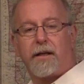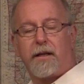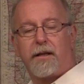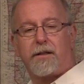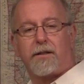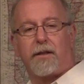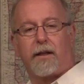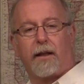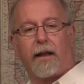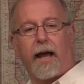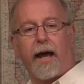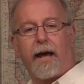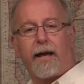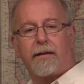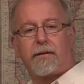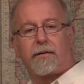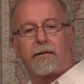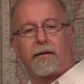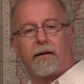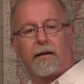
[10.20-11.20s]
is the
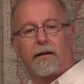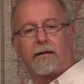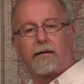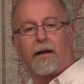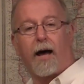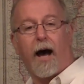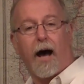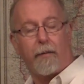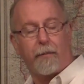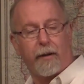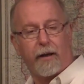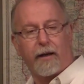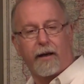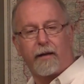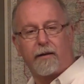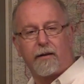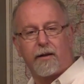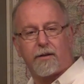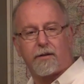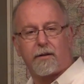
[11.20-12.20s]
last topic
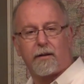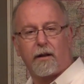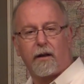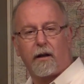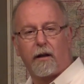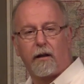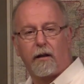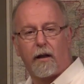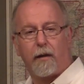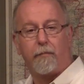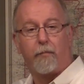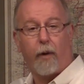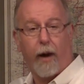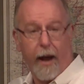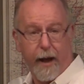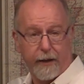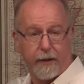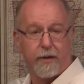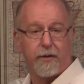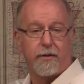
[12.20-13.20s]
in this little
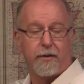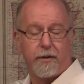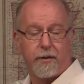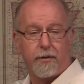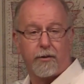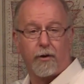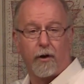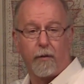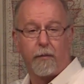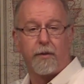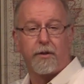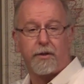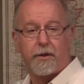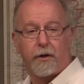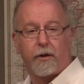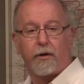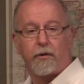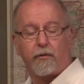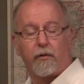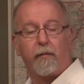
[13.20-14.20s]
practices sermon
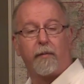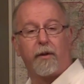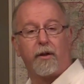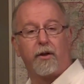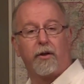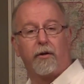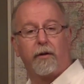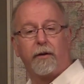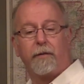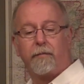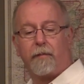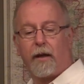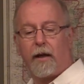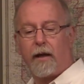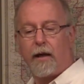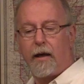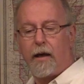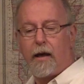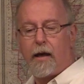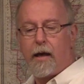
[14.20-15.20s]
series we've been doing.
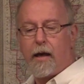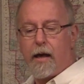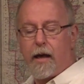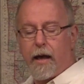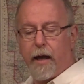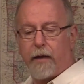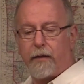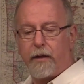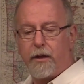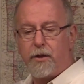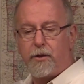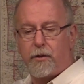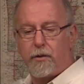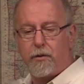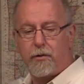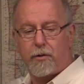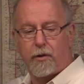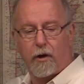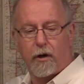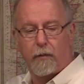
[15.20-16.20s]
And these
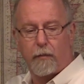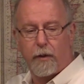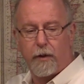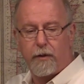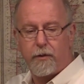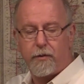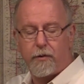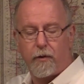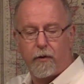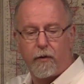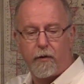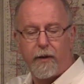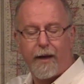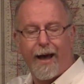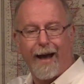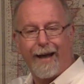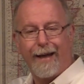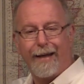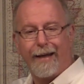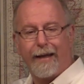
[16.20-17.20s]
two sermons are on the
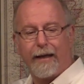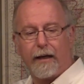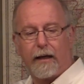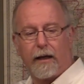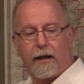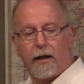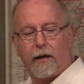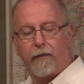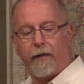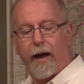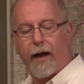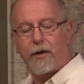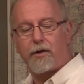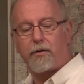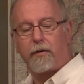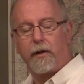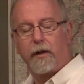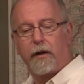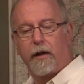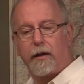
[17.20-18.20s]
idea of
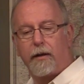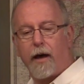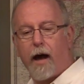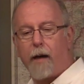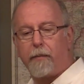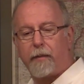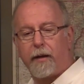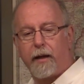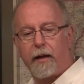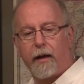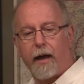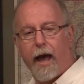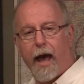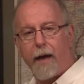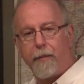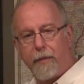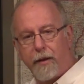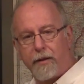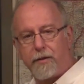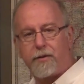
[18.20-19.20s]
actually adopting
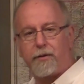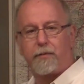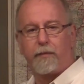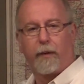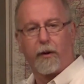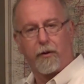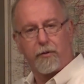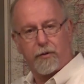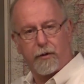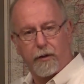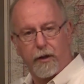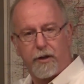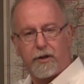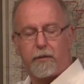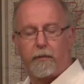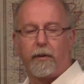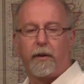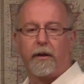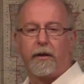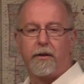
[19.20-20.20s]
habits, spiritual
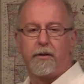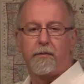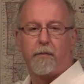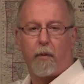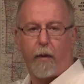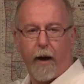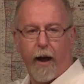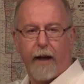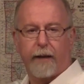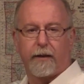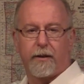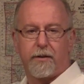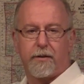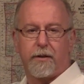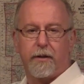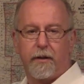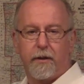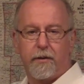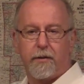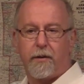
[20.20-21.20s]
disciplines,
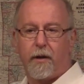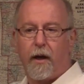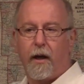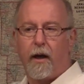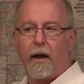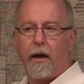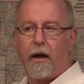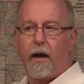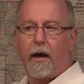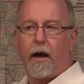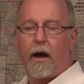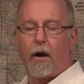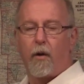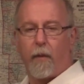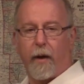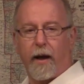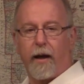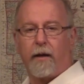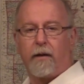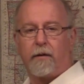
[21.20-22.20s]
practices
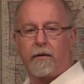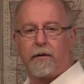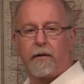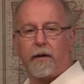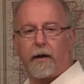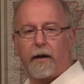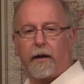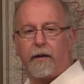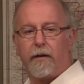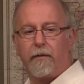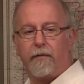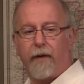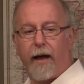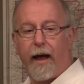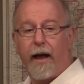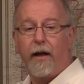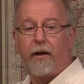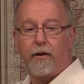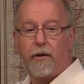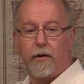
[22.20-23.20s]
around the
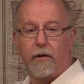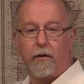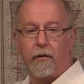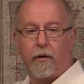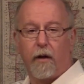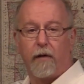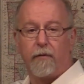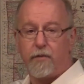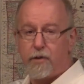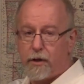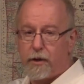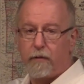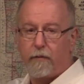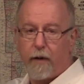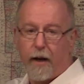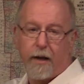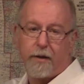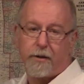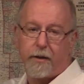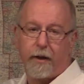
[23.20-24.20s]
value of
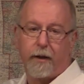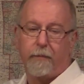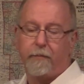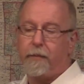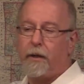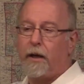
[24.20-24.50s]
generosity,